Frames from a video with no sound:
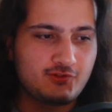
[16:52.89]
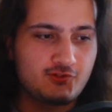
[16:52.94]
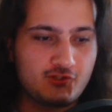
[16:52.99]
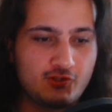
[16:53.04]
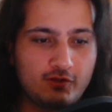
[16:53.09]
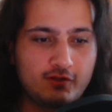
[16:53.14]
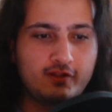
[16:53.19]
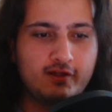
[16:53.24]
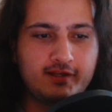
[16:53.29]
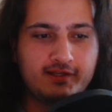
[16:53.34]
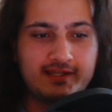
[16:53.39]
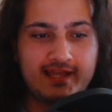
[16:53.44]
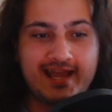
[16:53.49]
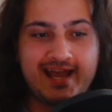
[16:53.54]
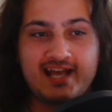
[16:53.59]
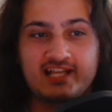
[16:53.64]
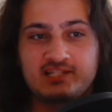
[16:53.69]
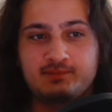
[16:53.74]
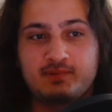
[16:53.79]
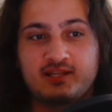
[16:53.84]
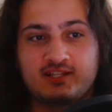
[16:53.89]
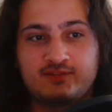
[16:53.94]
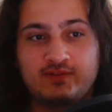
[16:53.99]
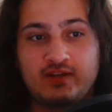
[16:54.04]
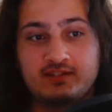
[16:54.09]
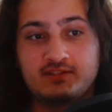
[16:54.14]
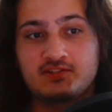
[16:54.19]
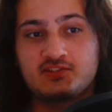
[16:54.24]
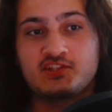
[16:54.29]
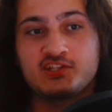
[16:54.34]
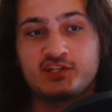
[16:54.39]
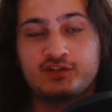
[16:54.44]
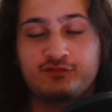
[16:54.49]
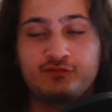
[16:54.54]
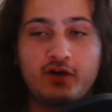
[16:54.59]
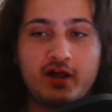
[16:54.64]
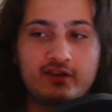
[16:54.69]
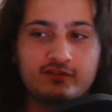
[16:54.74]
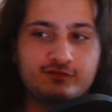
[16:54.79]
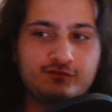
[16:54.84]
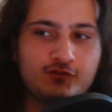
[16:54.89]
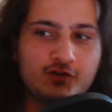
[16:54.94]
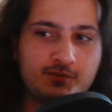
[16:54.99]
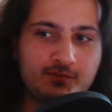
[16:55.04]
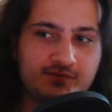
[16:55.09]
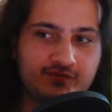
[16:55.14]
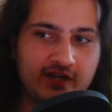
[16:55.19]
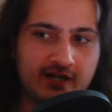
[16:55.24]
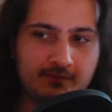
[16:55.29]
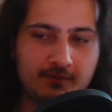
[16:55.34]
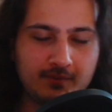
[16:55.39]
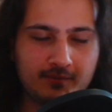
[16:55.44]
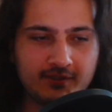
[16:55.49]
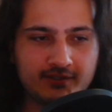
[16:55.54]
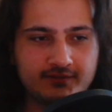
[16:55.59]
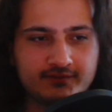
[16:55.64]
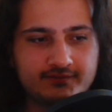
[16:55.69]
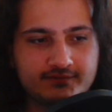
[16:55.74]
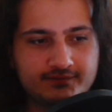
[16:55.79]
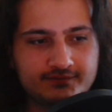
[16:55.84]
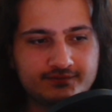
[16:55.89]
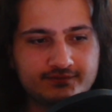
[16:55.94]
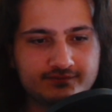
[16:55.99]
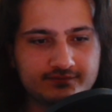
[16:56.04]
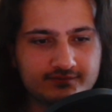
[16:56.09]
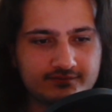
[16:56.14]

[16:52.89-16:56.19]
Xolaani aspects vein. This is her final form, if Everything. I remember.